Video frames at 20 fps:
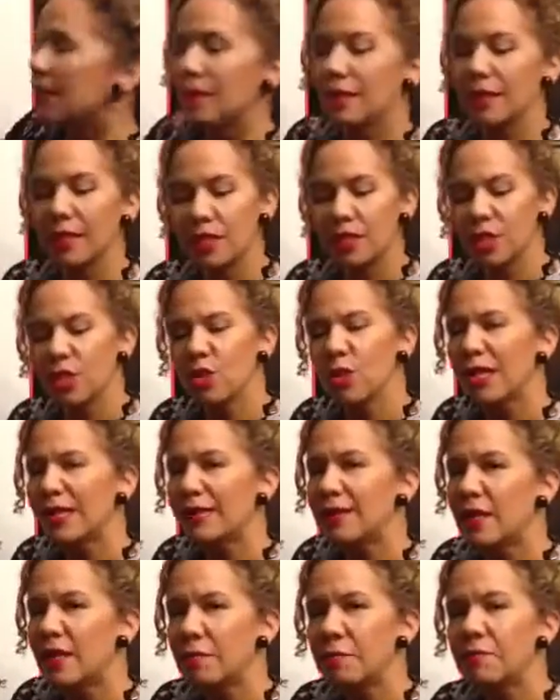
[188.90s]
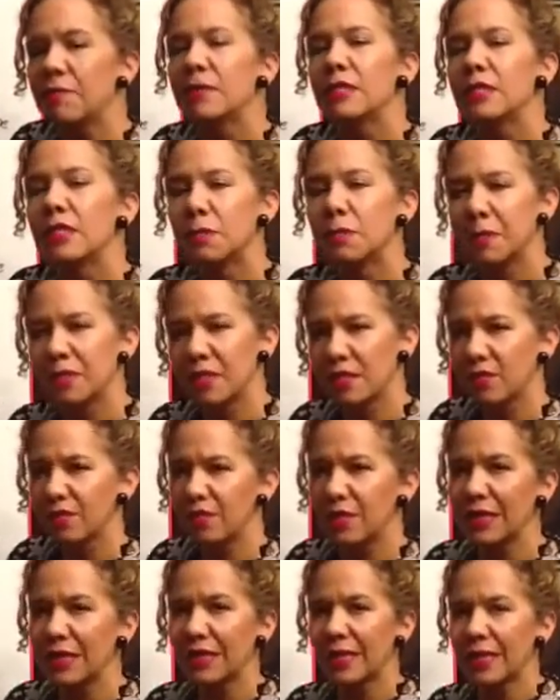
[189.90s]
Let's look at them
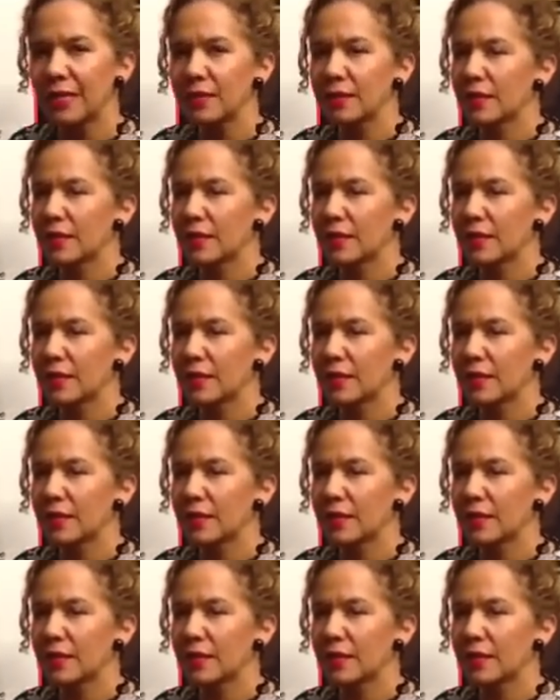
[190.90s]
specifically and